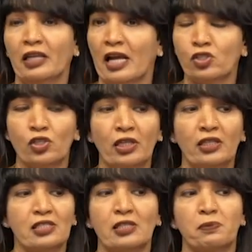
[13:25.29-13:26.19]
naturally
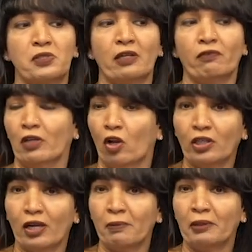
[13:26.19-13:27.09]
this substrate will
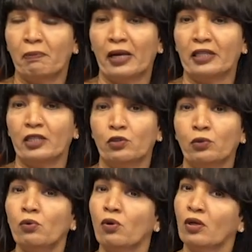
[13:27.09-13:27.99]
not come and bind
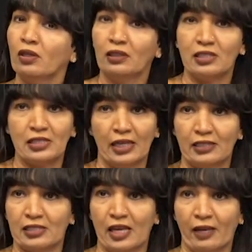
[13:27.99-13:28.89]
into this
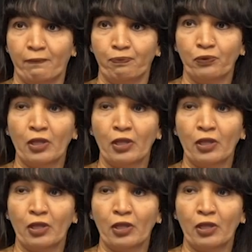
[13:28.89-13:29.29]
enzyme.